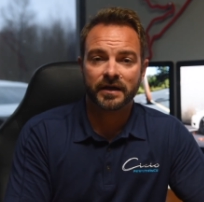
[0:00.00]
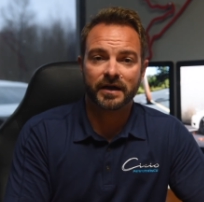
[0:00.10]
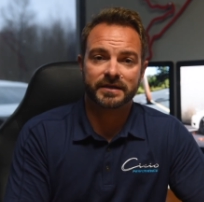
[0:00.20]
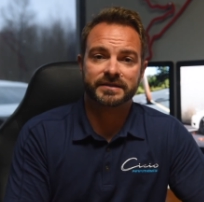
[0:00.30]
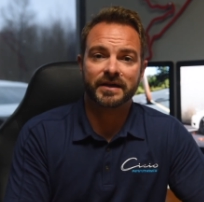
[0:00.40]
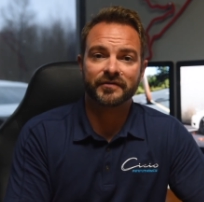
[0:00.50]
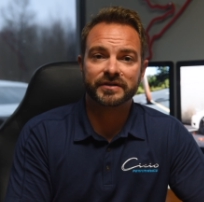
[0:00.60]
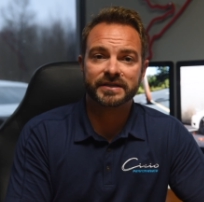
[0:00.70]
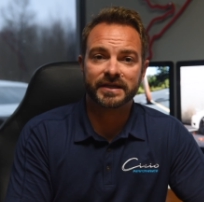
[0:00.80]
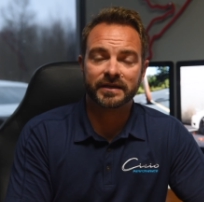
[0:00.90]
On a
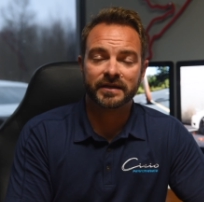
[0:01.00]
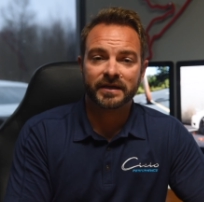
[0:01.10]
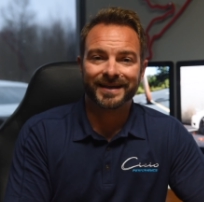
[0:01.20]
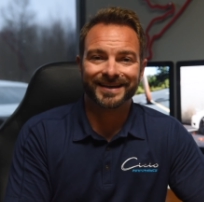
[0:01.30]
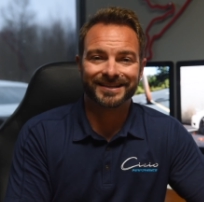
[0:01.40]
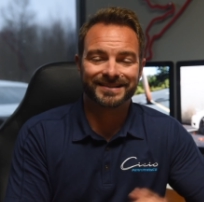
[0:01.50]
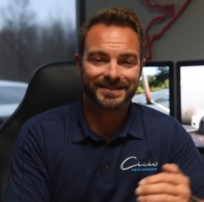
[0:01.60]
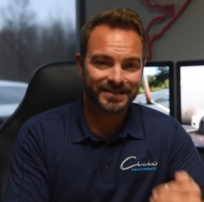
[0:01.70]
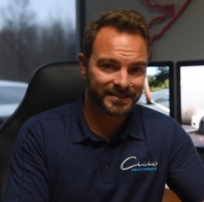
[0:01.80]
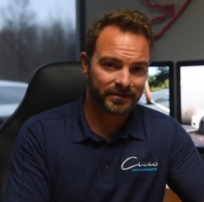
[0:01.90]
17, it
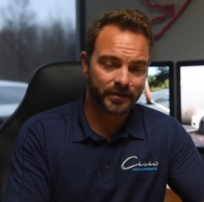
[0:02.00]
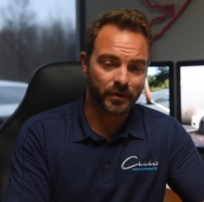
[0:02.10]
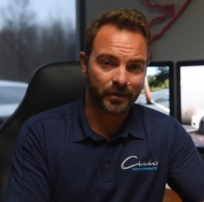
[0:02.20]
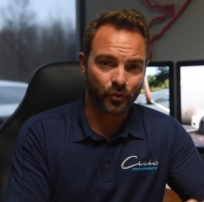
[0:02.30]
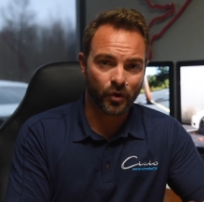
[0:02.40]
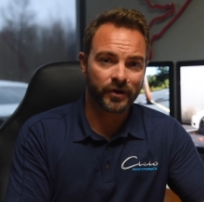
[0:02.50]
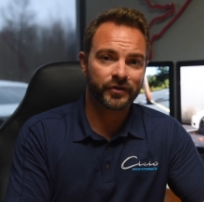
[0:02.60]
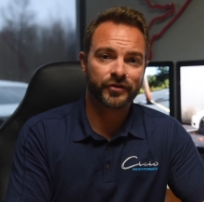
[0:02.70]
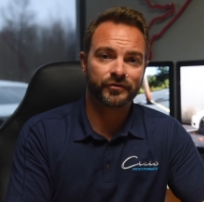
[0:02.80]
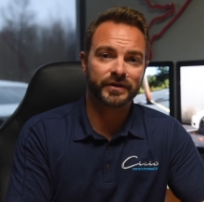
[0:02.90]
consistently went
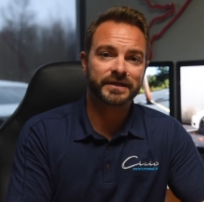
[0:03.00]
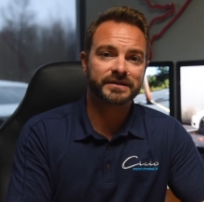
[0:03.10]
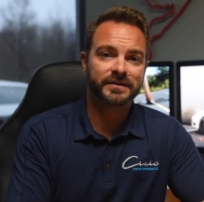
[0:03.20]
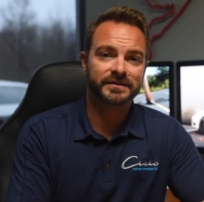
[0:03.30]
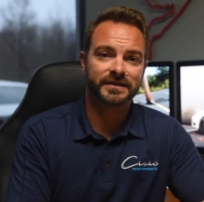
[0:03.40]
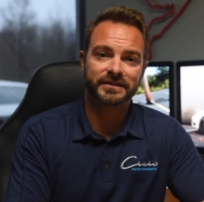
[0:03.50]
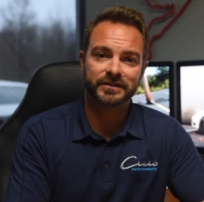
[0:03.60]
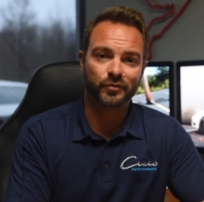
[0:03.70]
1.3s to the 60,